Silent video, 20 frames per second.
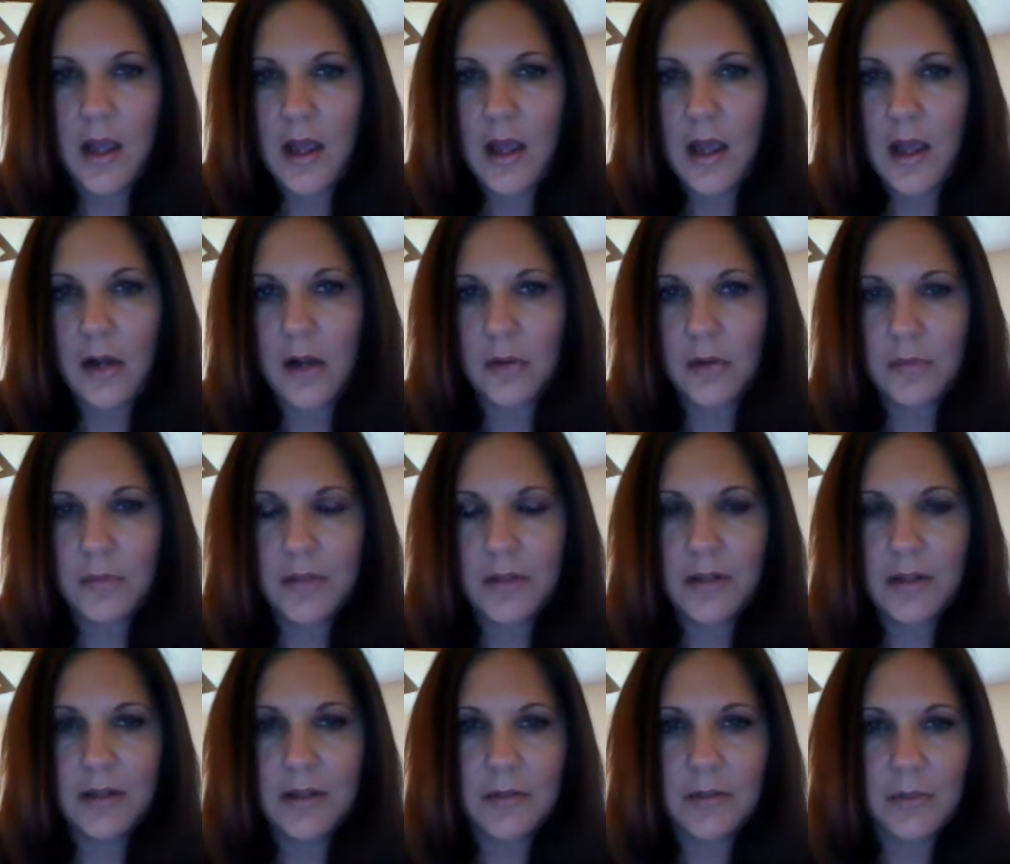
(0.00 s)
A
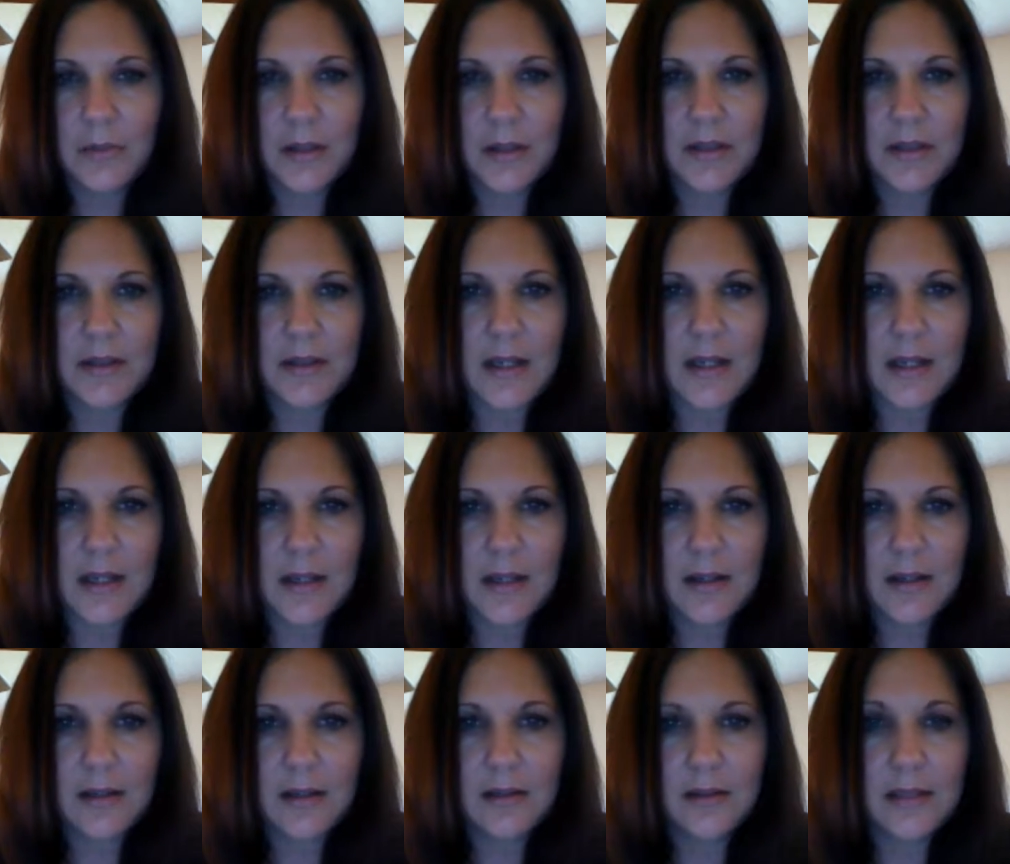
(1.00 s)
career in real estate
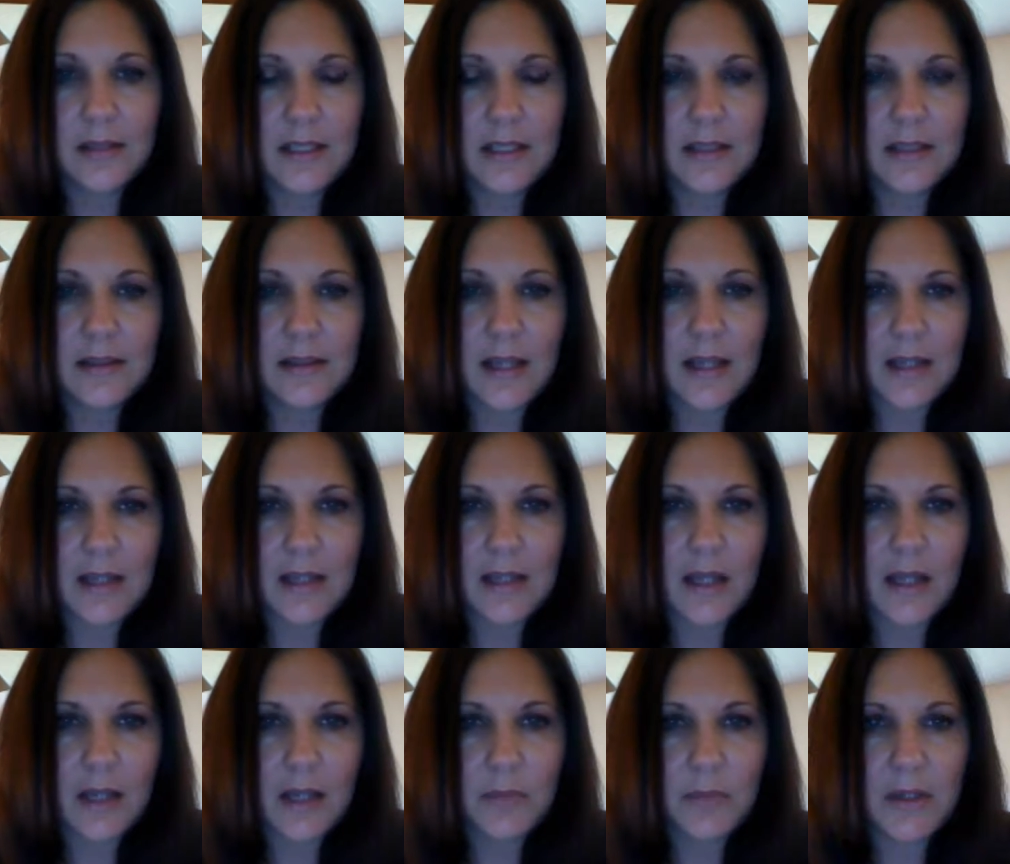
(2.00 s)
is and
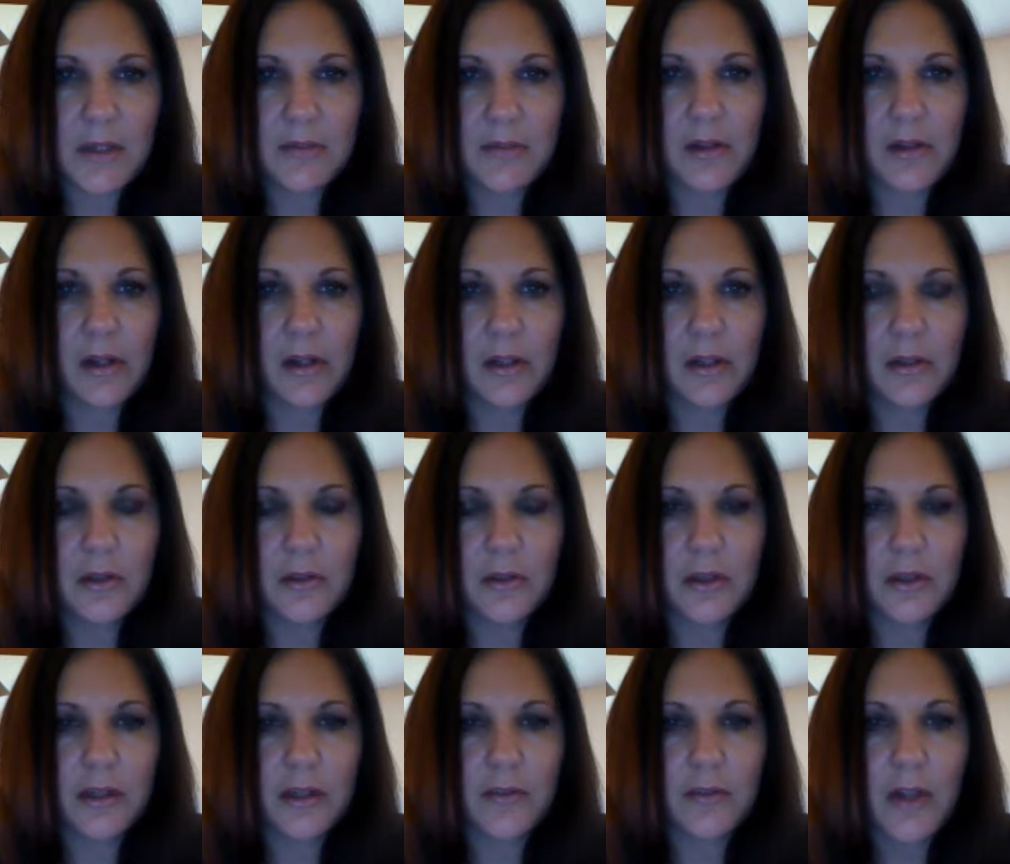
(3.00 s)
can be very
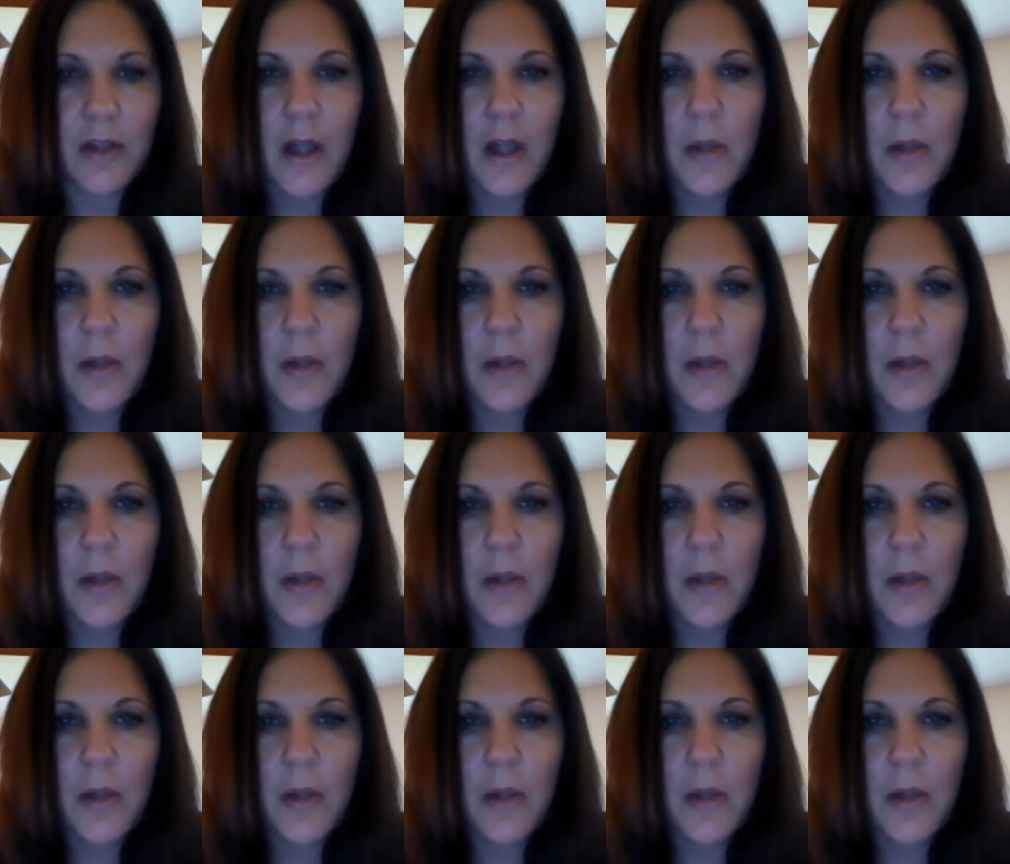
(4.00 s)
lucrative.